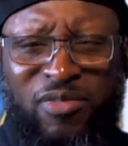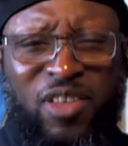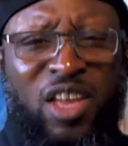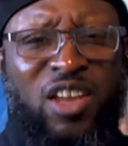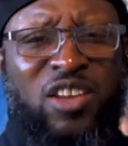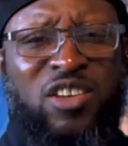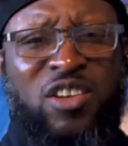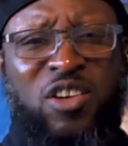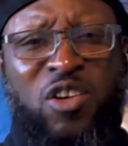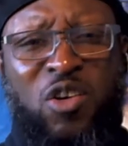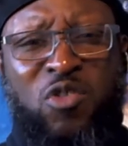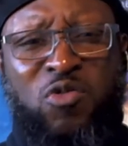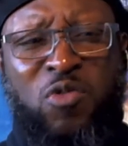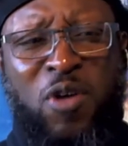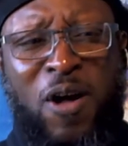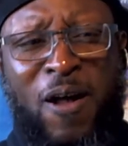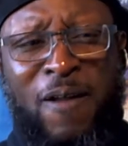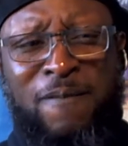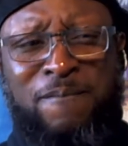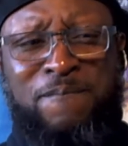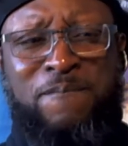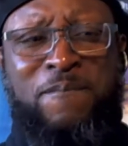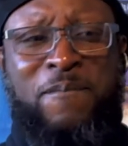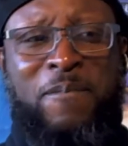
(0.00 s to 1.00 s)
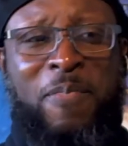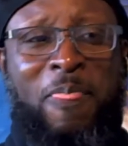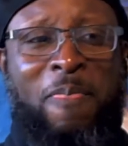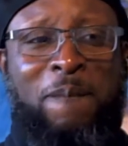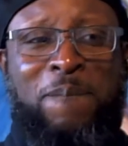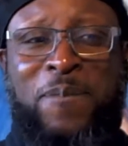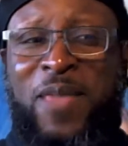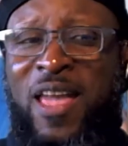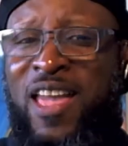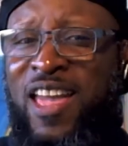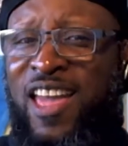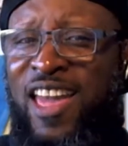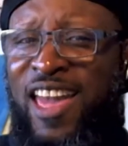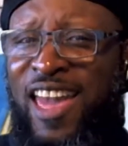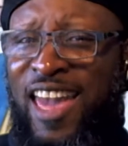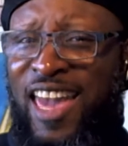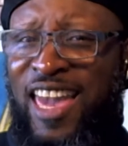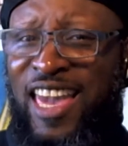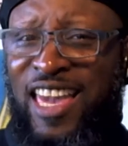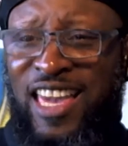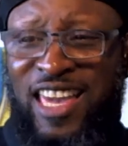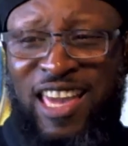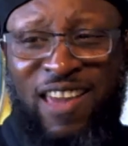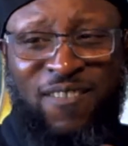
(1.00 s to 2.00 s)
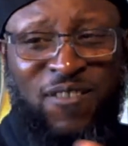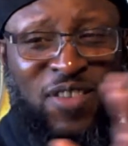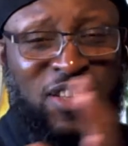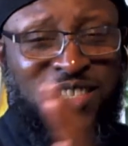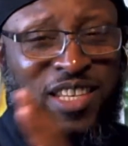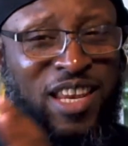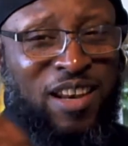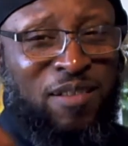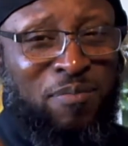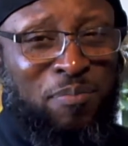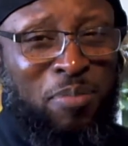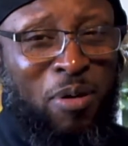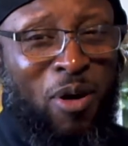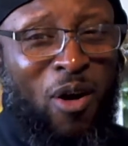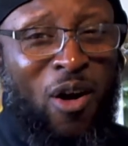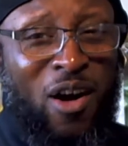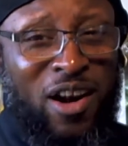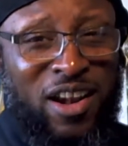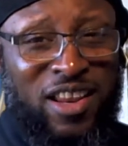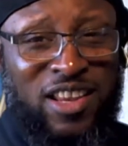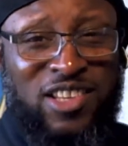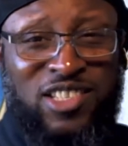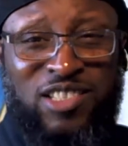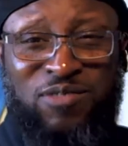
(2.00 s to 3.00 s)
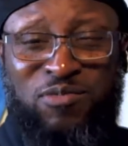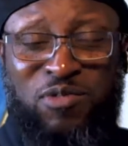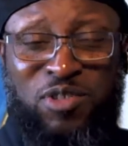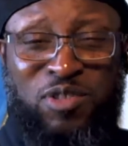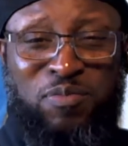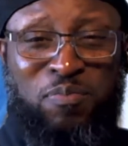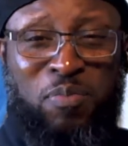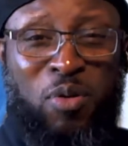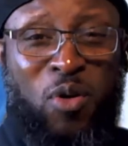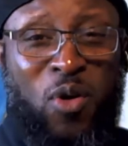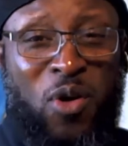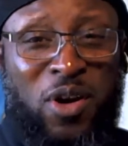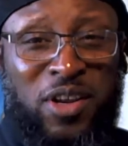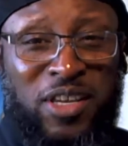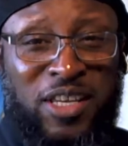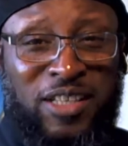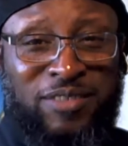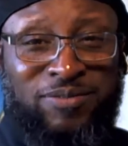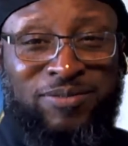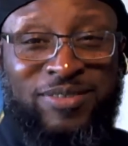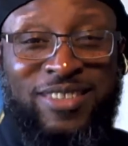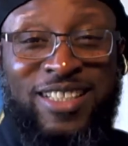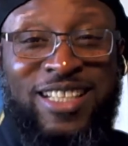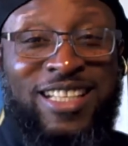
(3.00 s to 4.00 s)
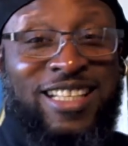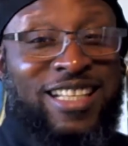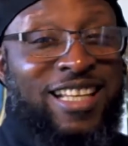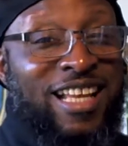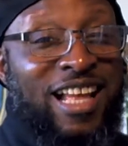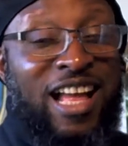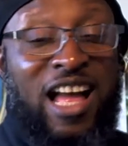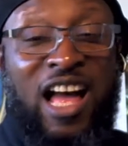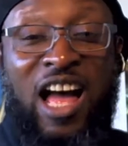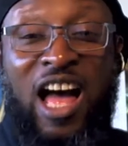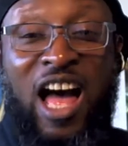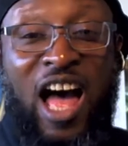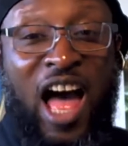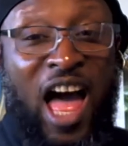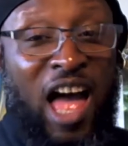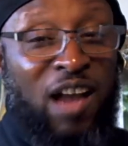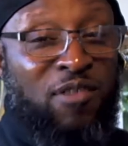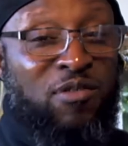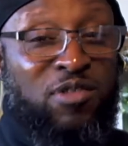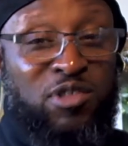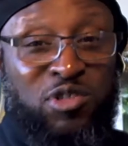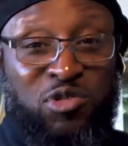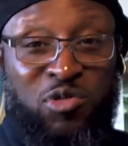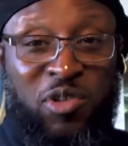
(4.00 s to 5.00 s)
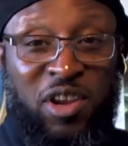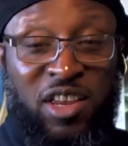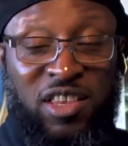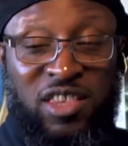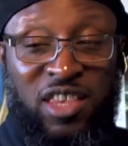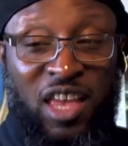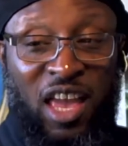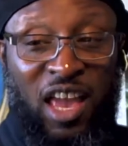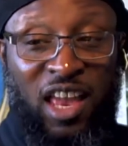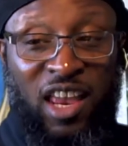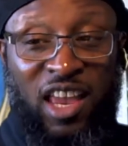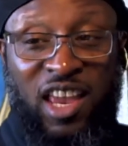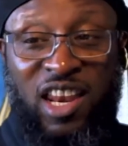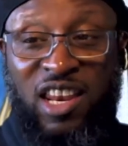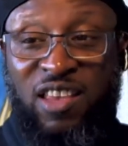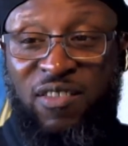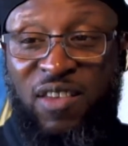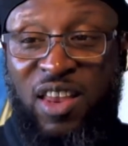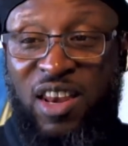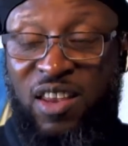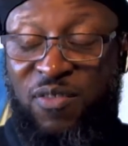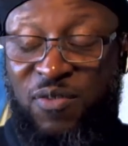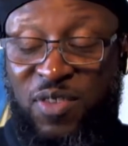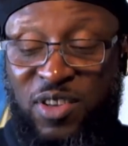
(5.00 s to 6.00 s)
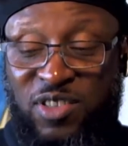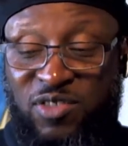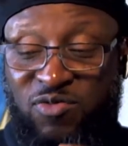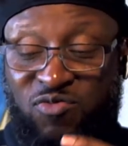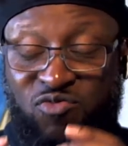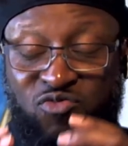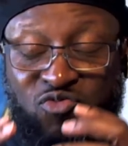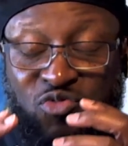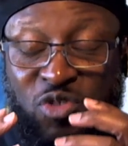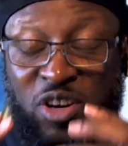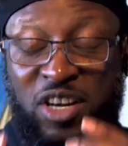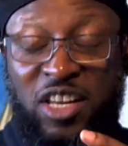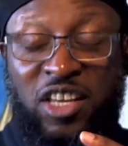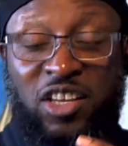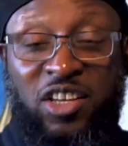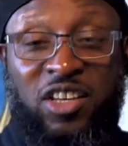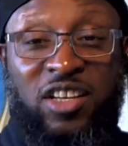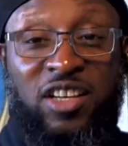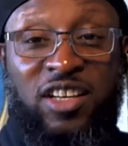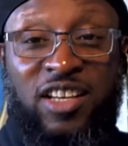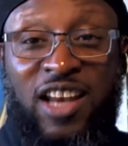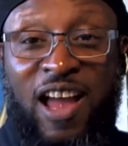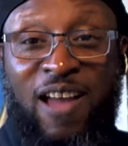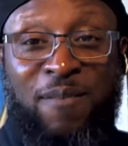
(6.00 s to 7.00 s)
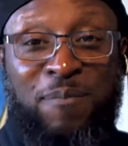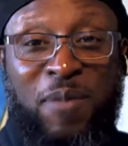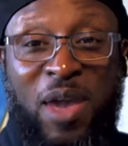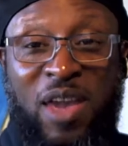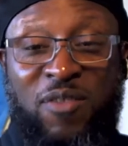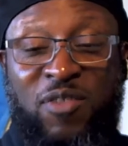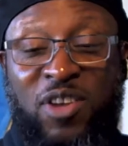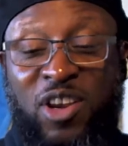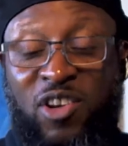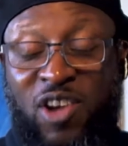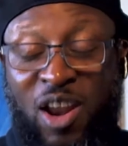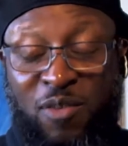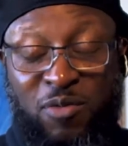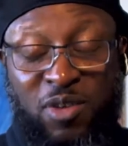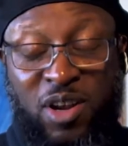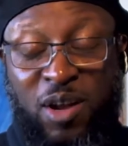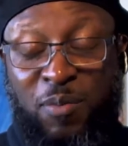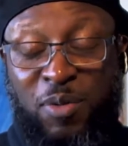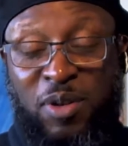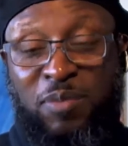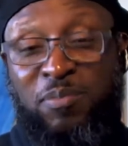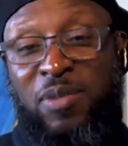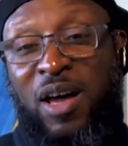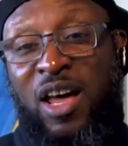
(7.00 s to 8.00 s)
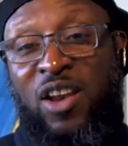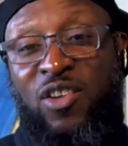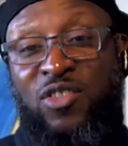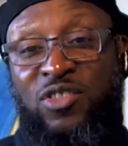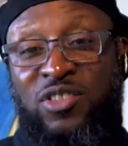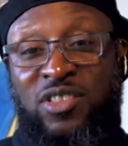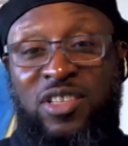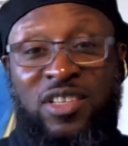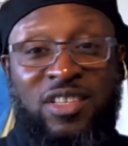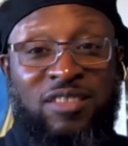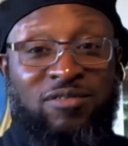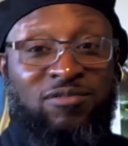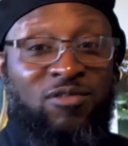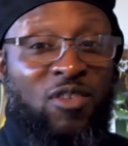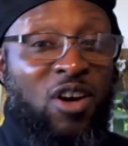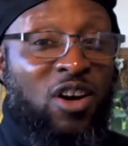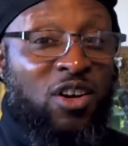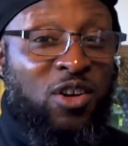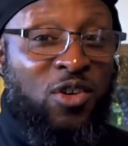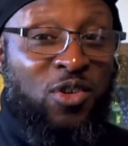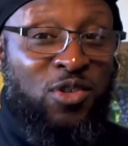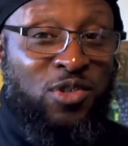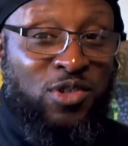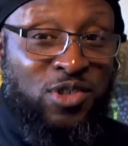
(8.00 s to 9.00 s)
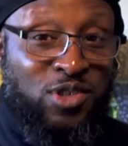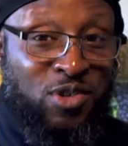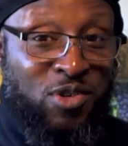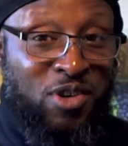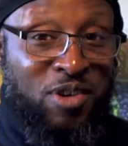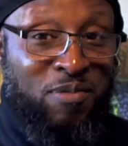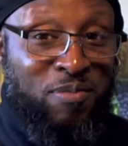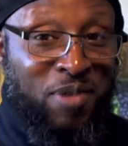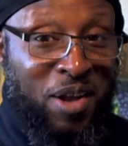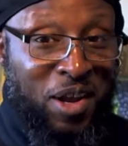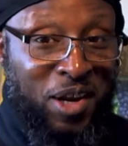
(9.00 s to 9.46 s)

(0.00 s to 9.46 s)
you know what? Hey, if it's at a party and someone's pouring it, I would drink that. And, and if it's really good, I may even grab a couple of bottles I'll go to the store and buy a